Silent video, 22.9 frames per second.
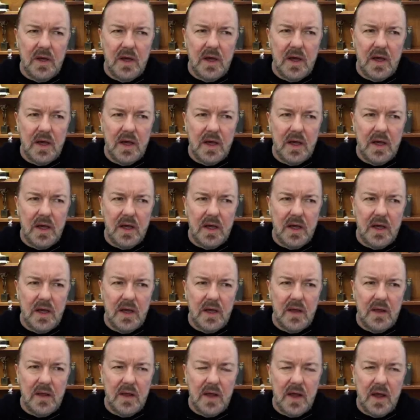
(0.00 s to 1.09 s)
they're
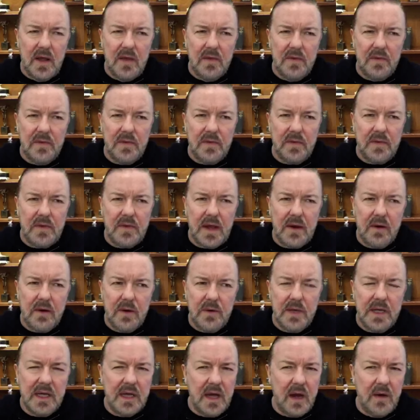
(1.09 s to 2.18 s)

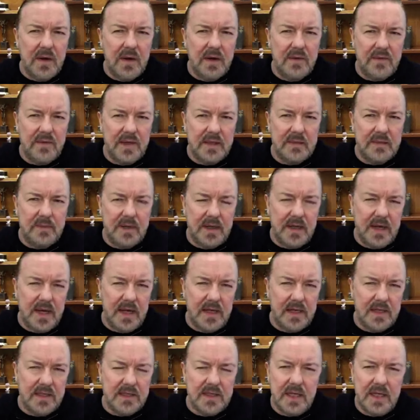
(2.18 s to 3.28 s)
only going if they speak
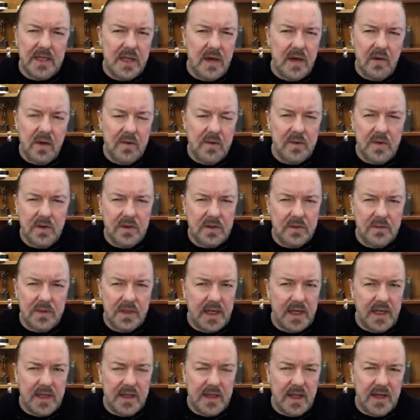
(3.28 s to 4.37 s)
English. They know I'm not doing
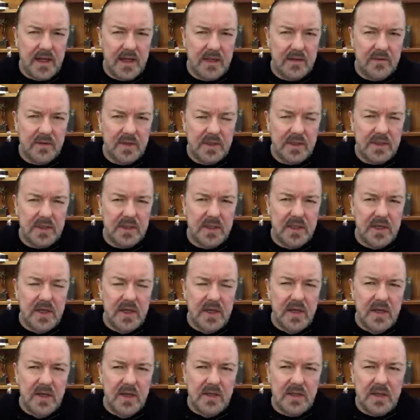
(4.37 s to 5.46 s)
it in their language.
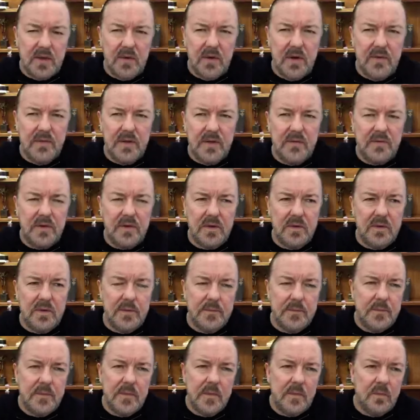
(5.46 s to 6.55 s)
So even if you,
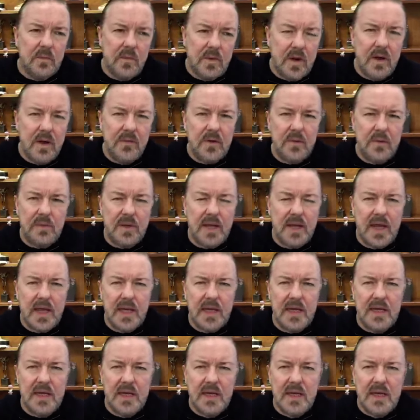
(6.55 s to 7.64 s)
wherever you
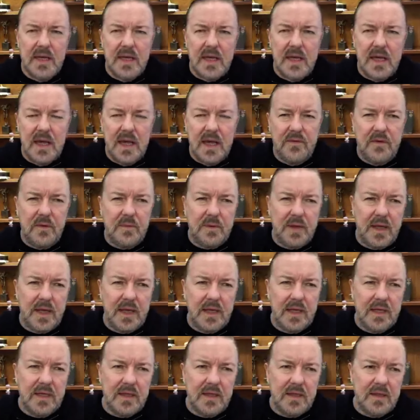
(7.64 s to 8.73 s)
play, if you
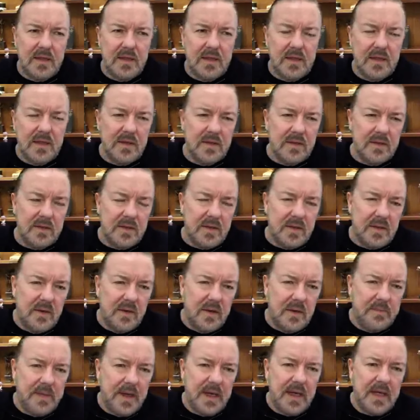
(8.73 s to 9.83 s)
play, you know,
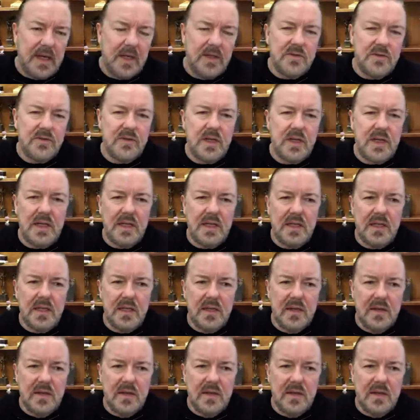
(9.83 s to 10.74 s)
a big country,